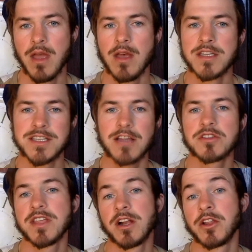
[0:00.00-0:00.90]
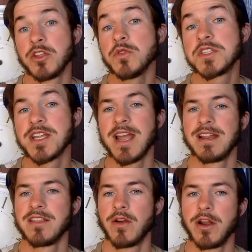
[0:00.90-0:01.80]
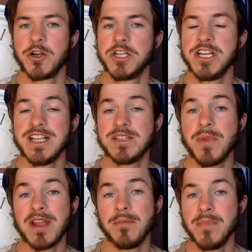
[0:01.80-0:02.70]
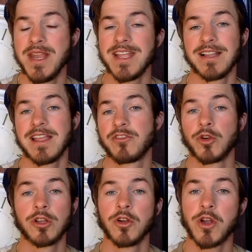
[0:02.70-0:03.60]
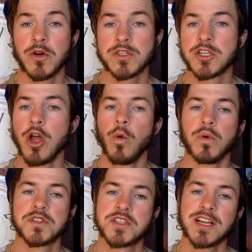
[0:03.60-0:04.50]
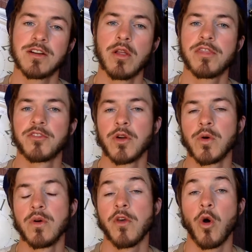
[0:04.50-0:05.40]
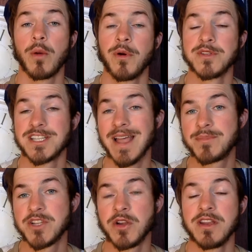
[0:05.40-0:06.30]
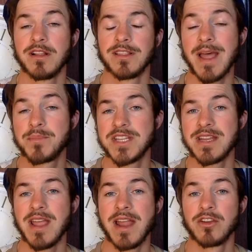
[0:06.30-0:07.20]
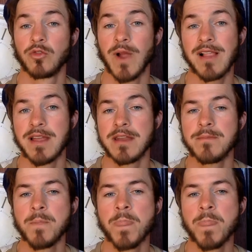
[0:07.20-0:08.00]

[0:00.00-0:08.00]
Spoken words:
Cells that are used to getting their energy needs met immediately through glucose will signal through the hormones leptin and ghrelin.